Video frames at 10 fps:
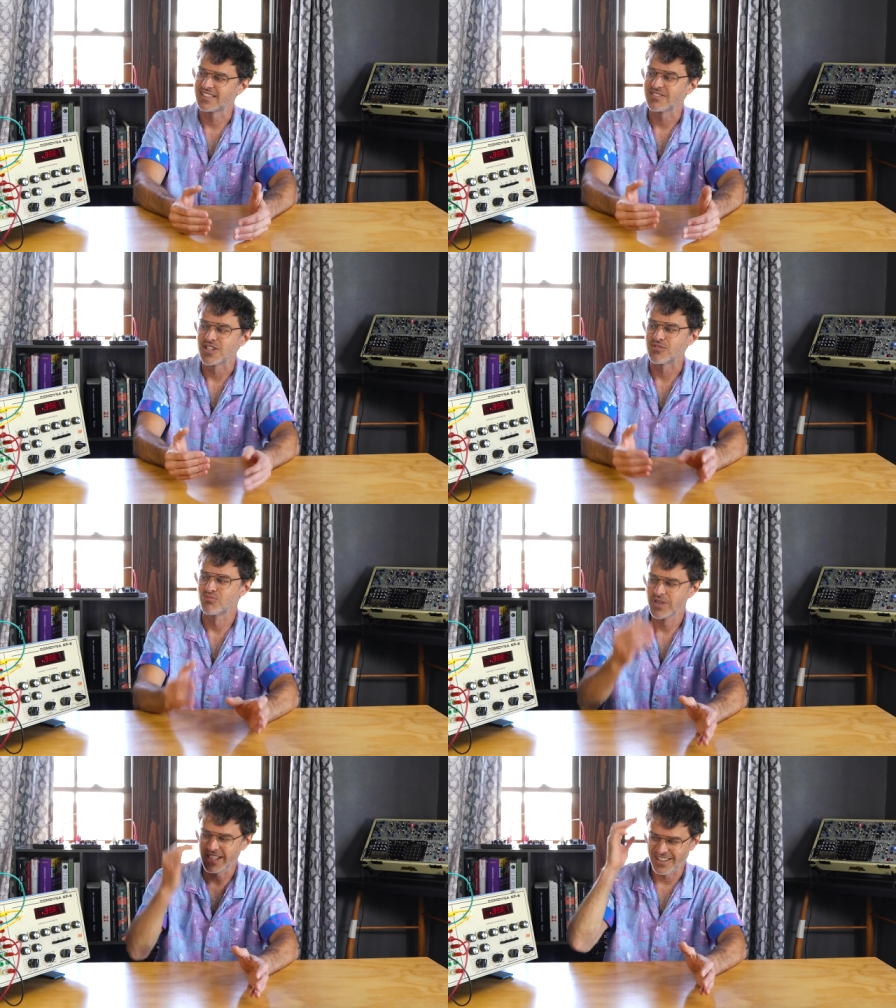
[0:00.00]
it's, it's
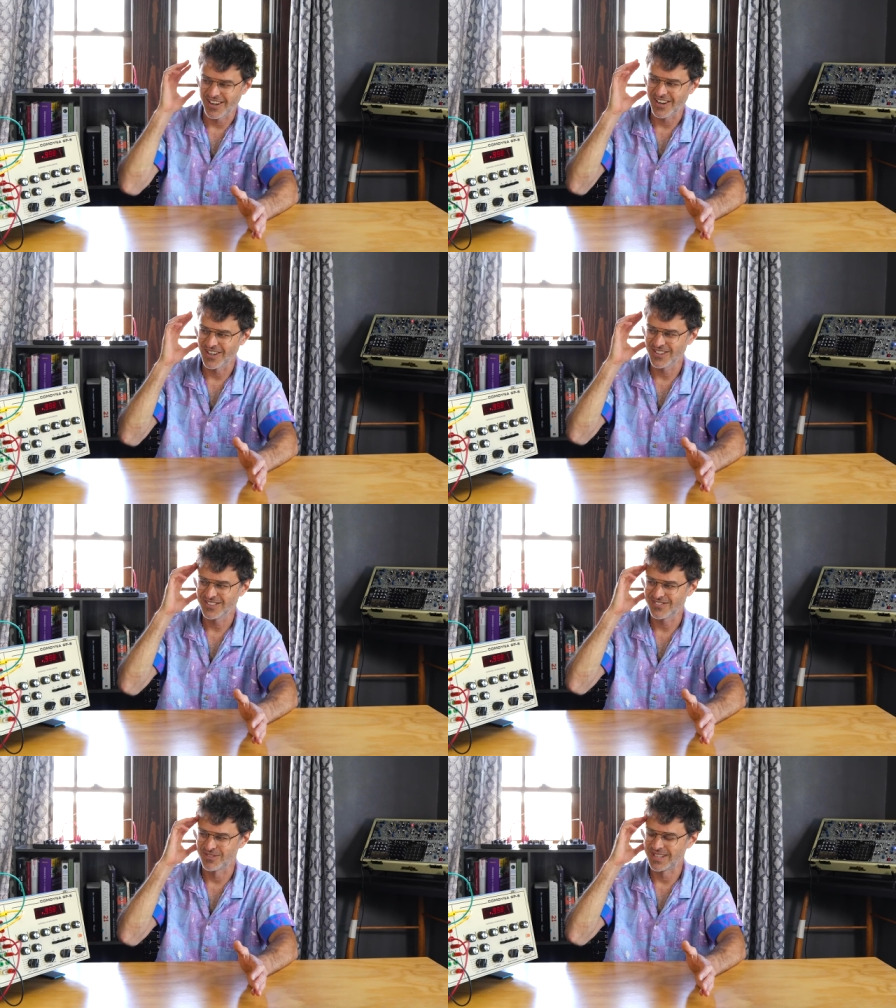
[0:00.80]
really
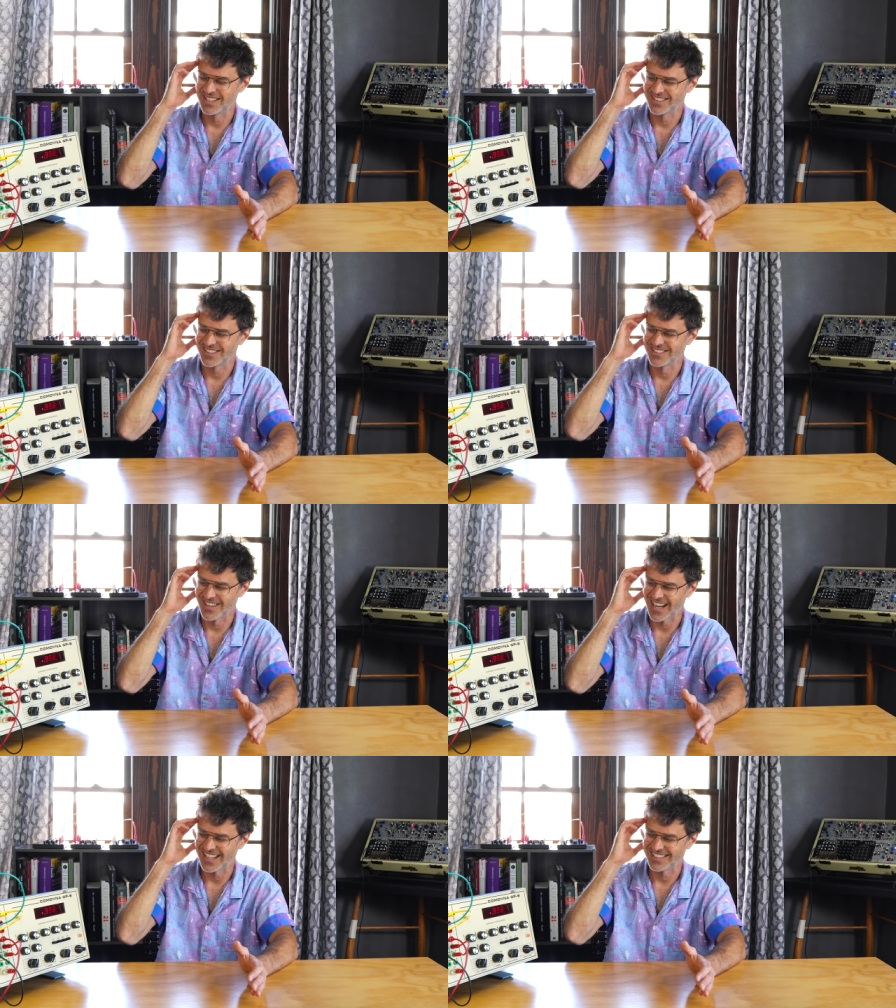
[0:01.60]
hard for me to
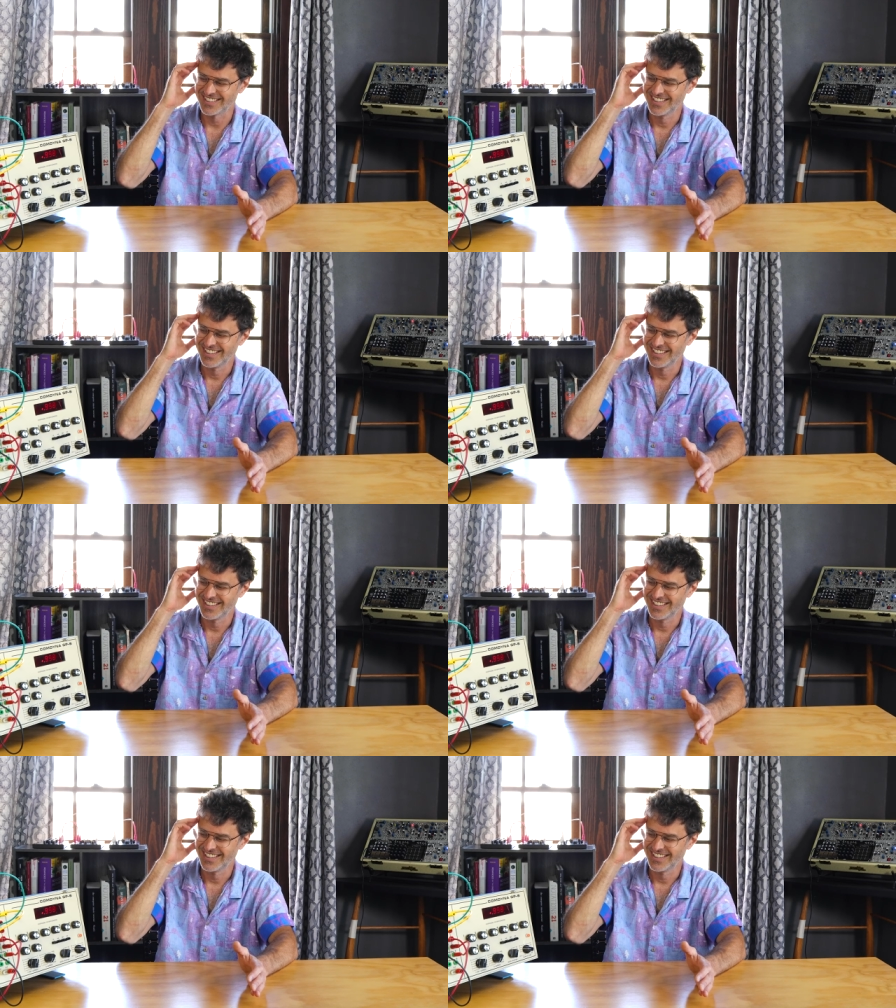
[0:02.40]
not,